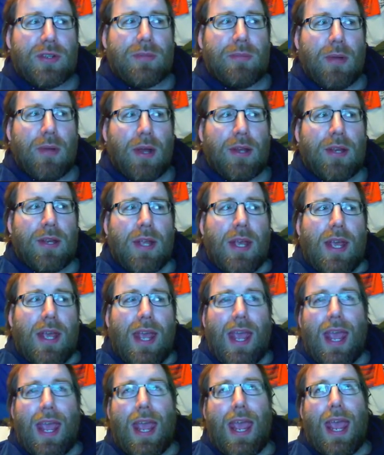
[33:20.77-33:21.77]
but
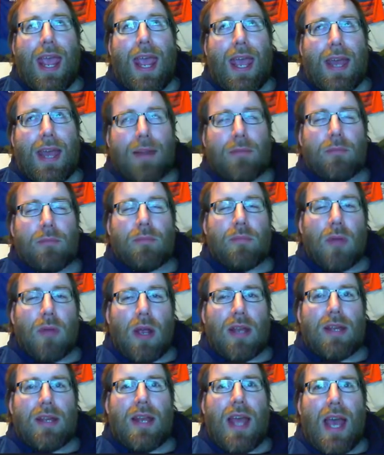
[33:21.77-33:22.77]
and, and
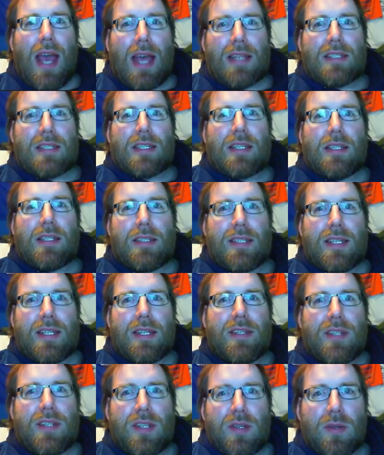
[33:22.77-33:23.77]
Brighton hasn't
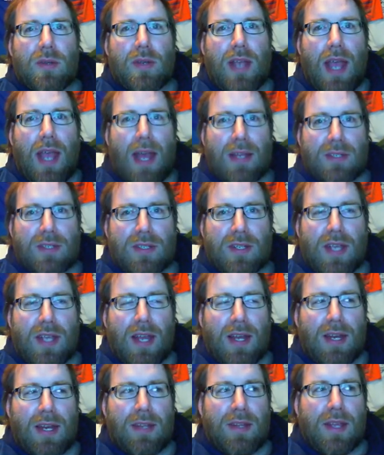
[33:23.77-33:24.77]
conceded to Newcastle
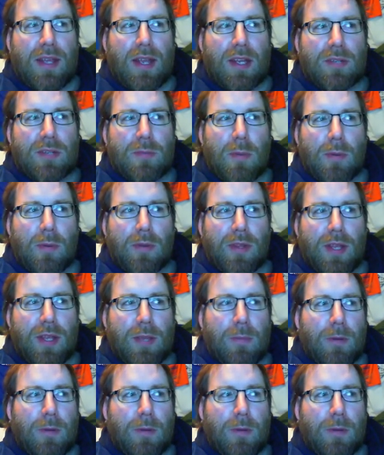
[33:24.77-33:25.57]
yet in the English Premier League,